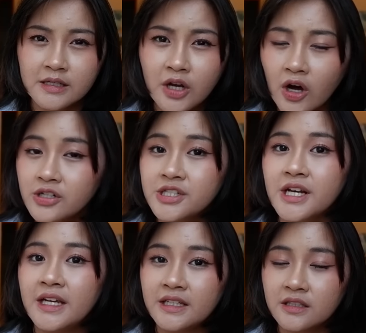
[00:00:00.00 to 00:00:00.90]

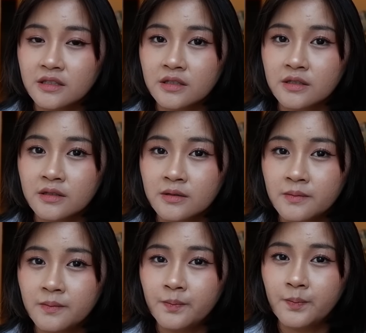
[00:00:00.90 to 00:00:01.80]
nauseated
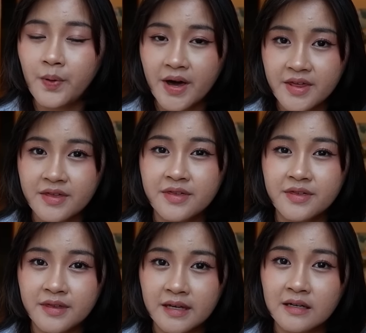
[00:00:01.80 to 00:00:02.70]
by the
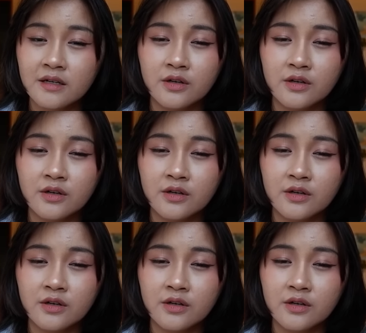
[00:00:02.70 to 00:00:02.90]
thick